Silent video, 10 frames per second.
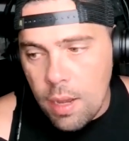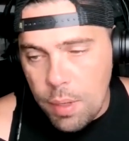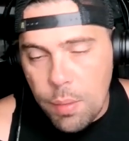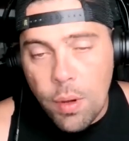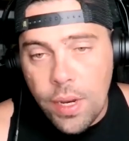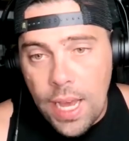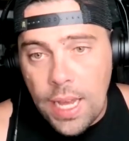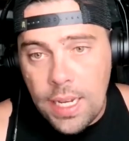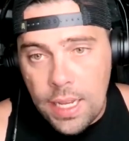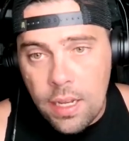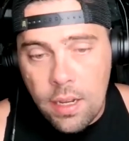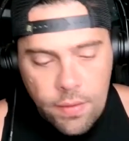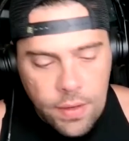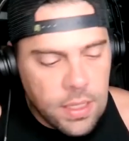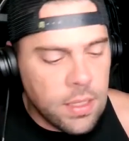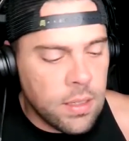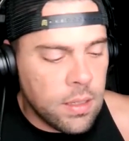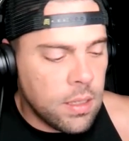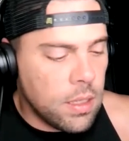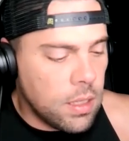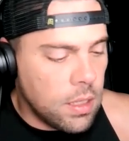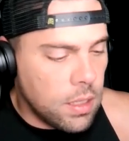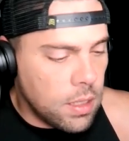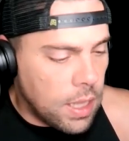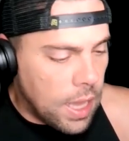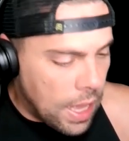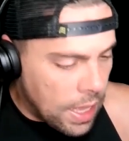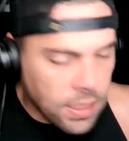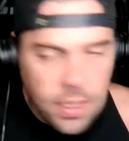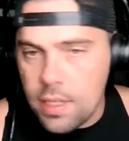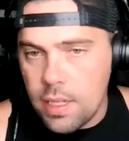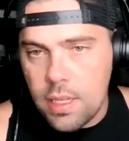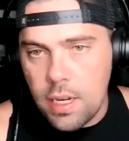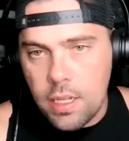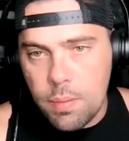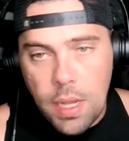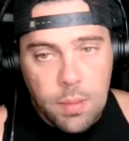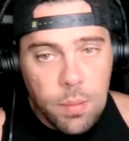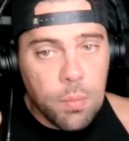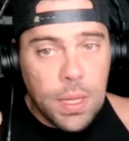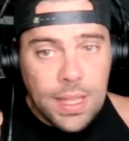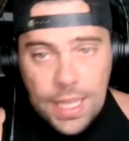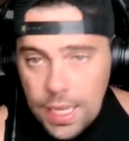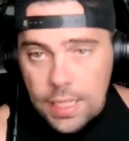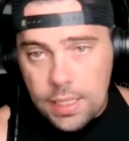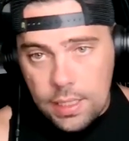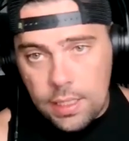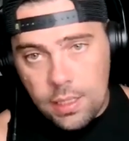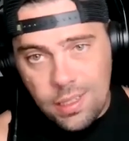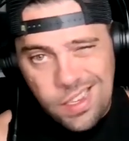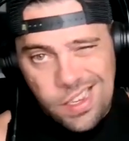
people on the idea of it as consistent as possible. But this